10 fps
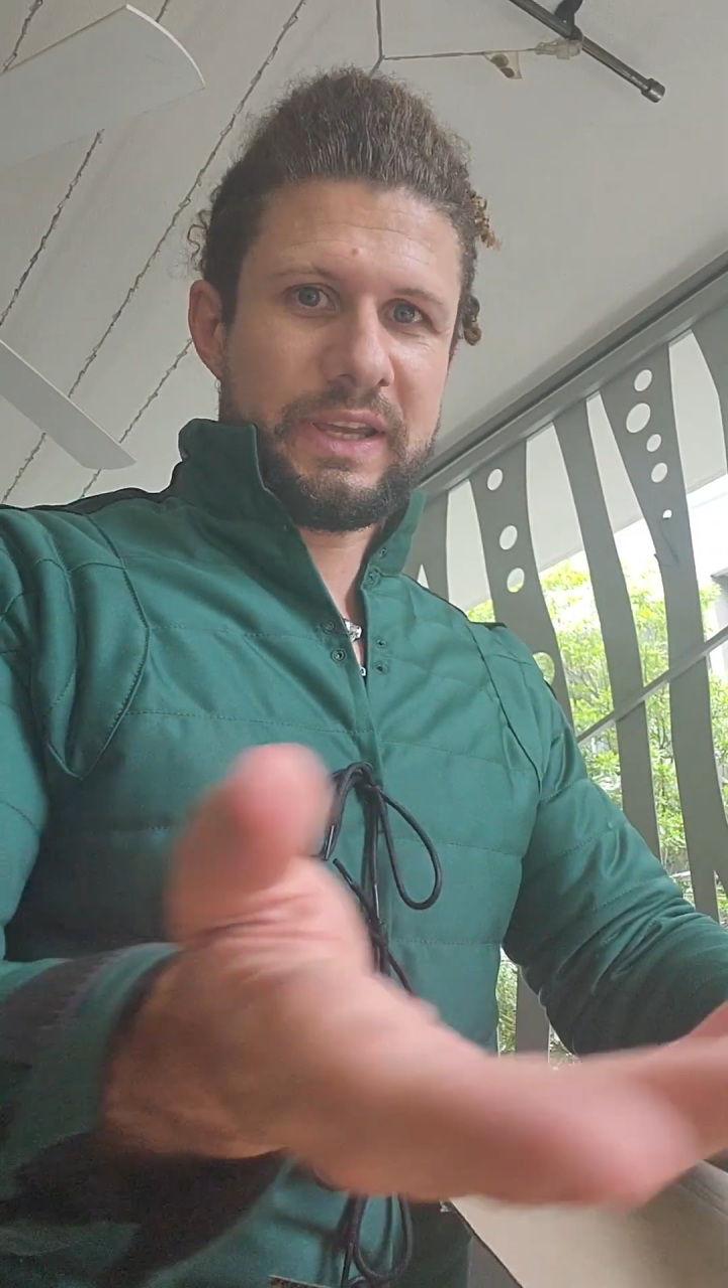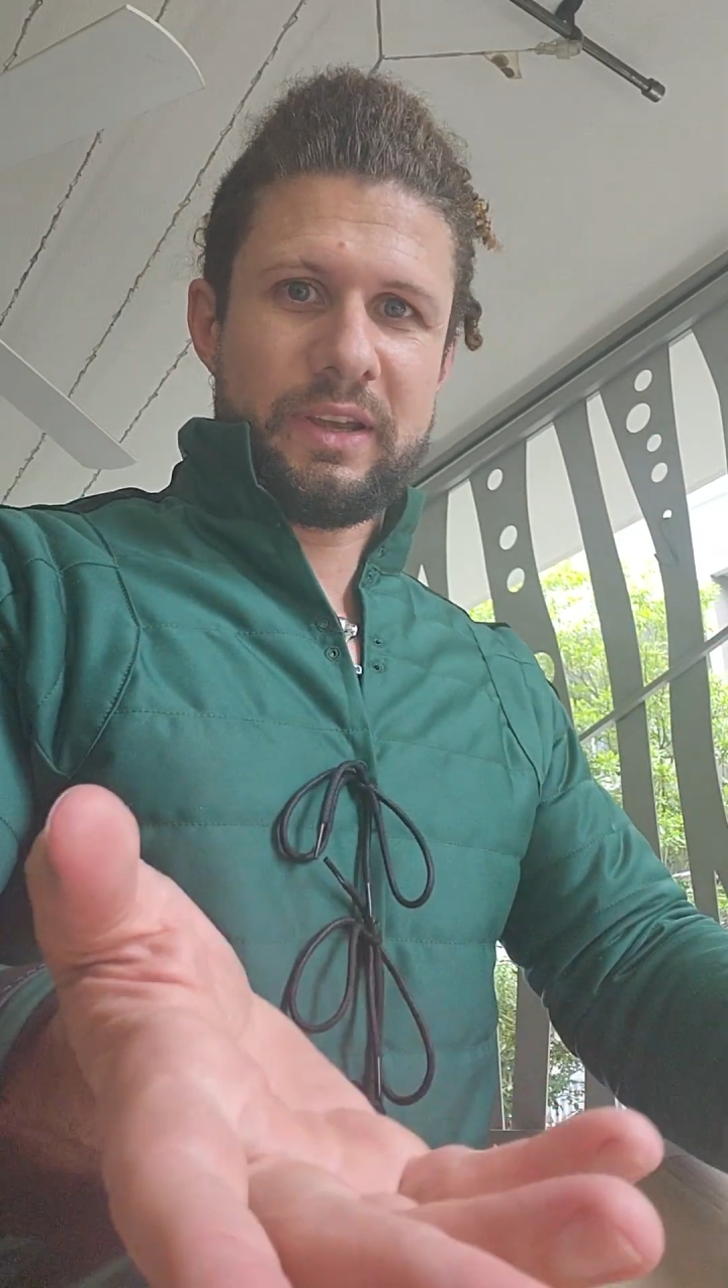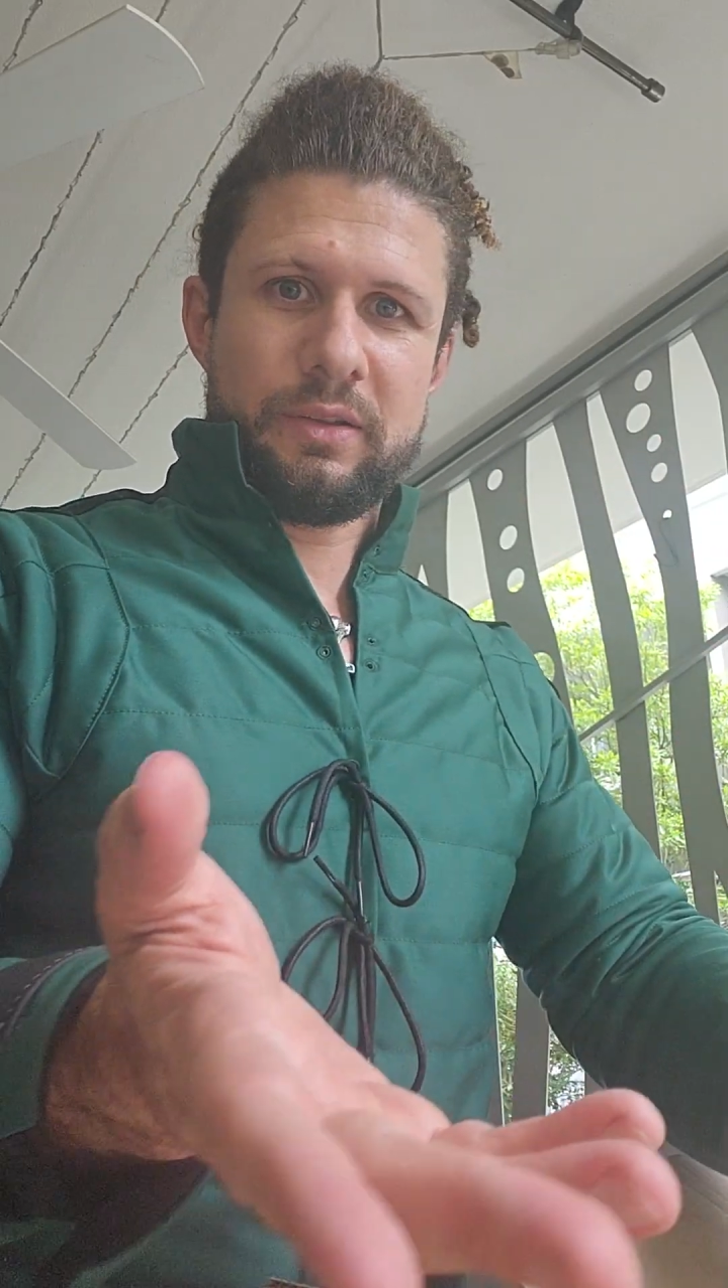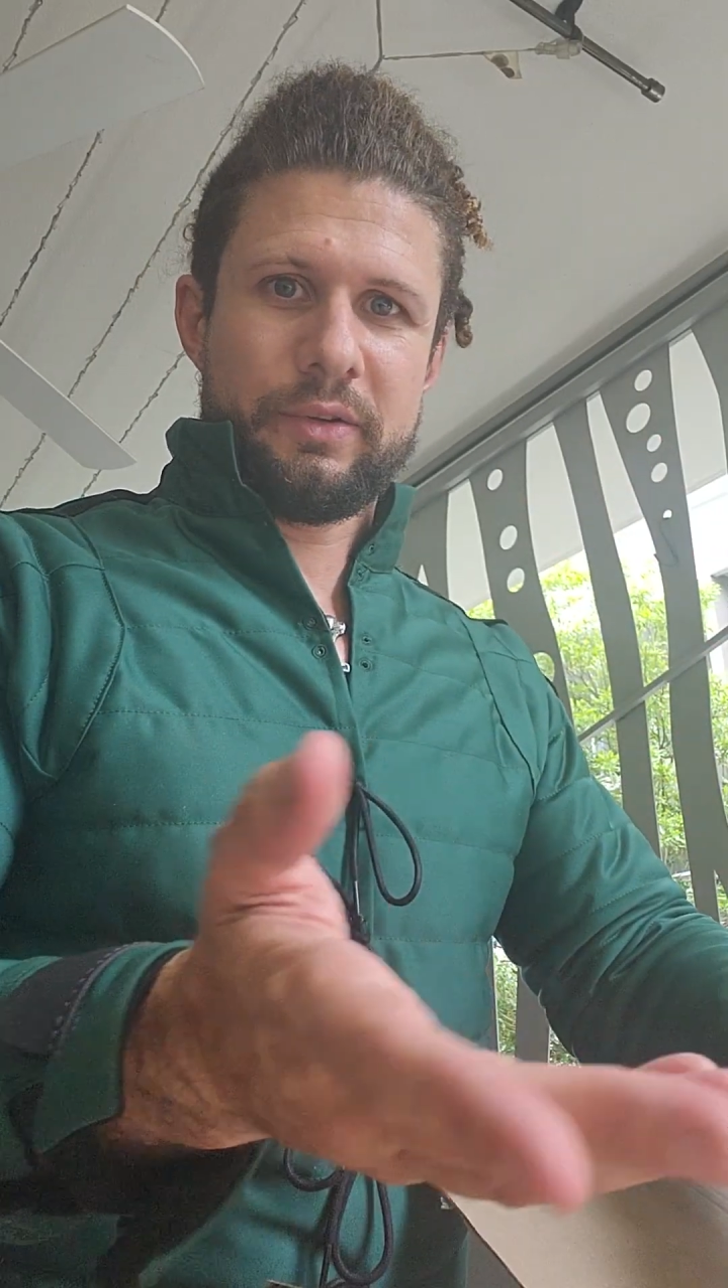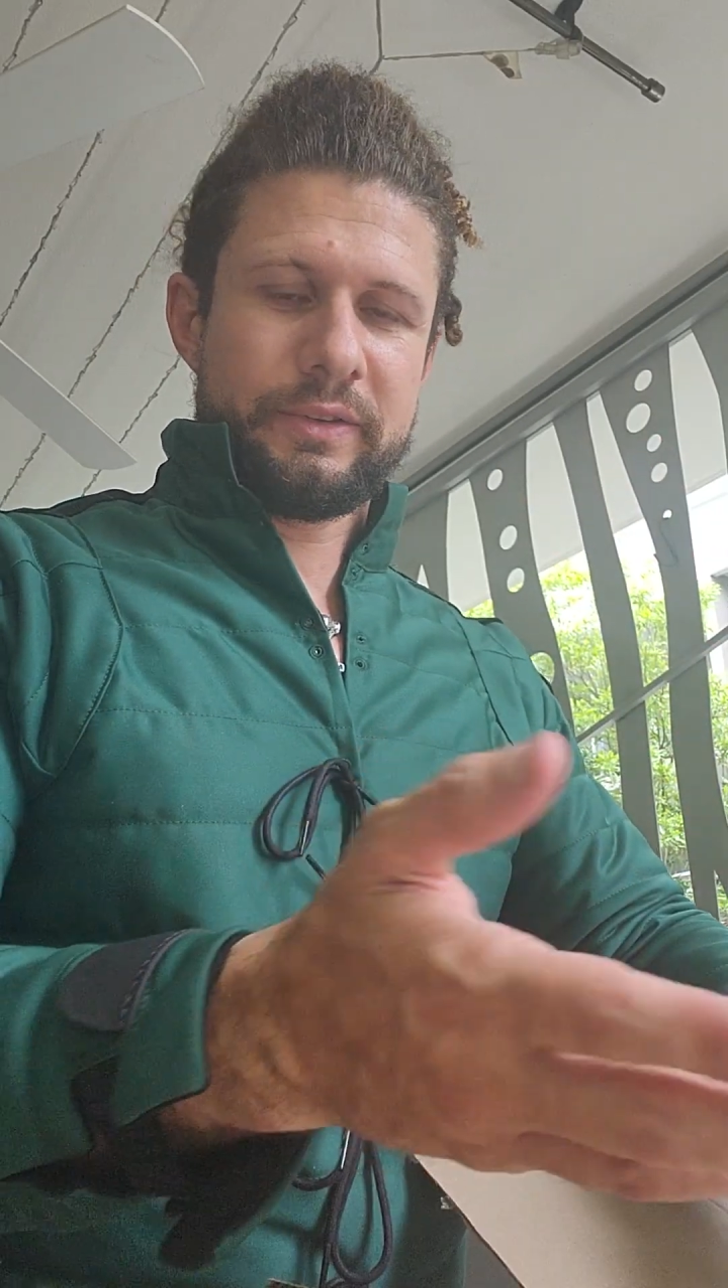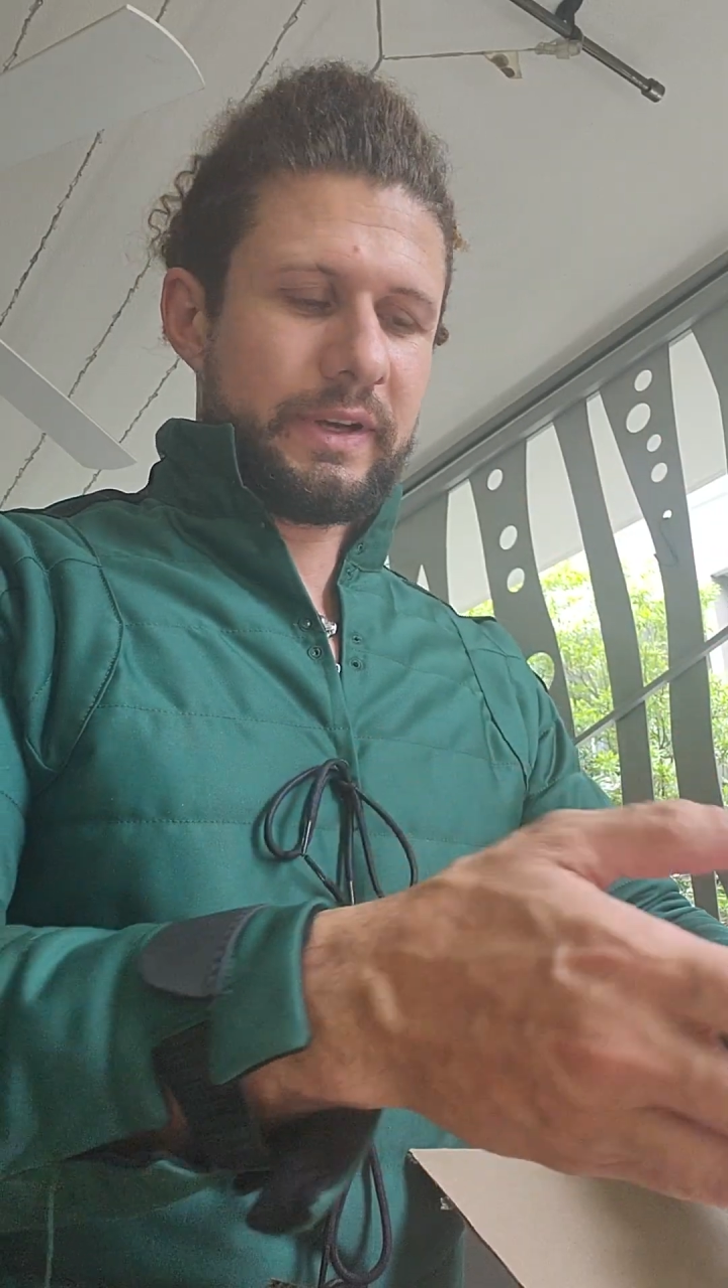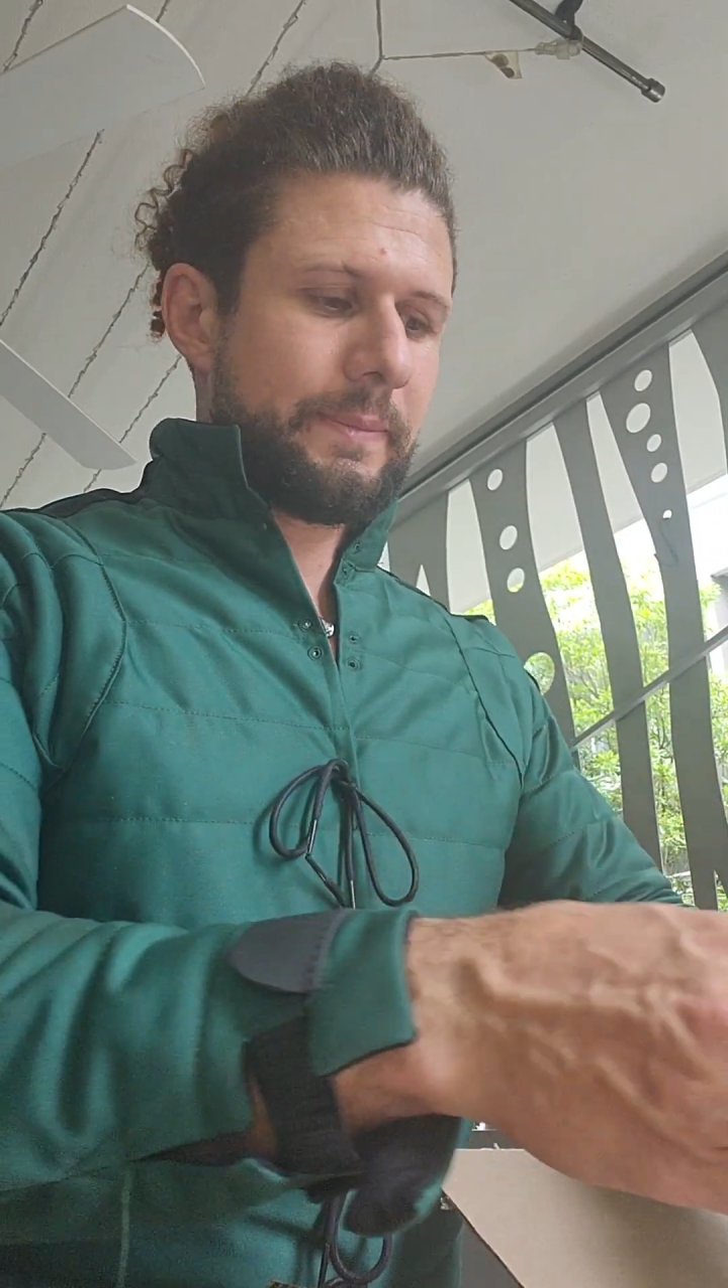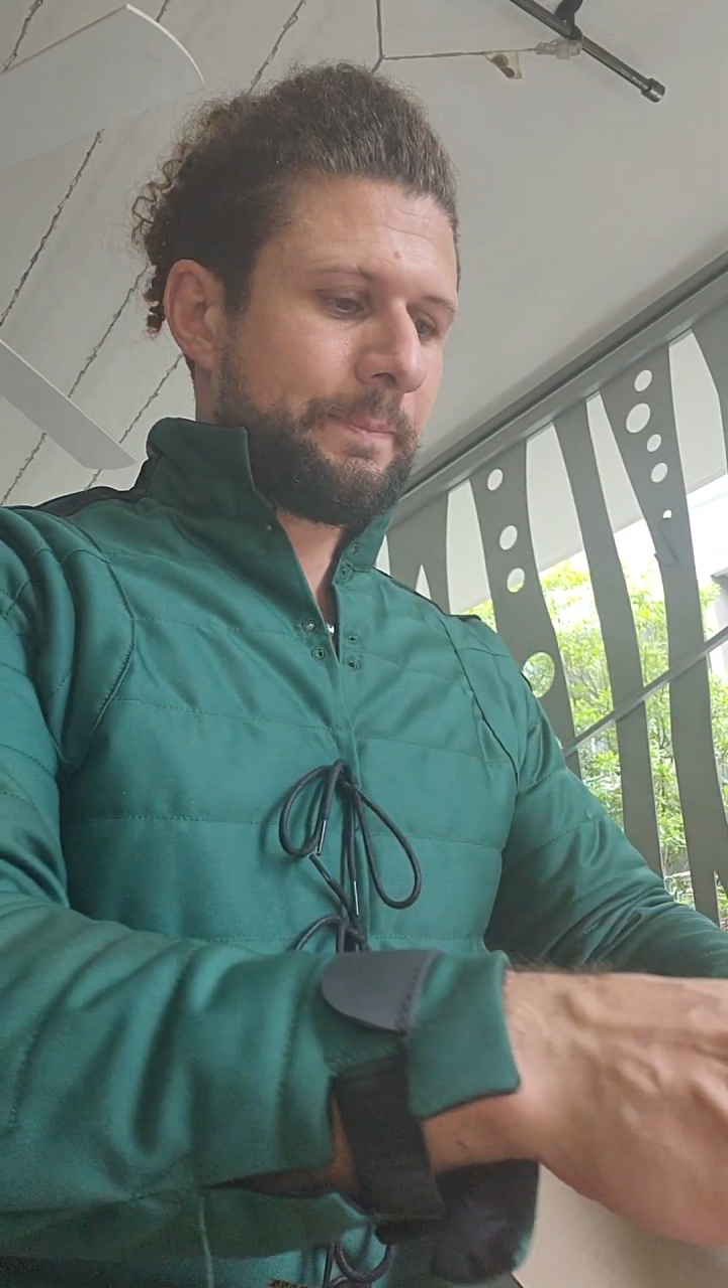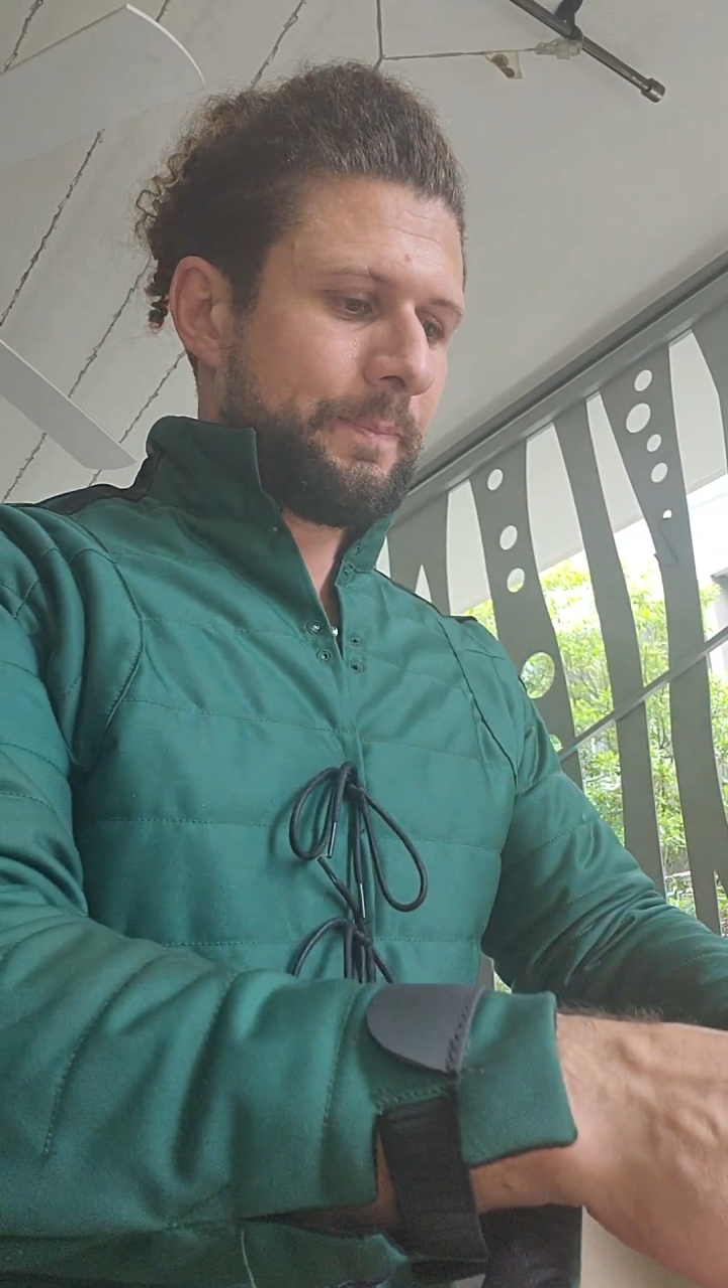take a long time.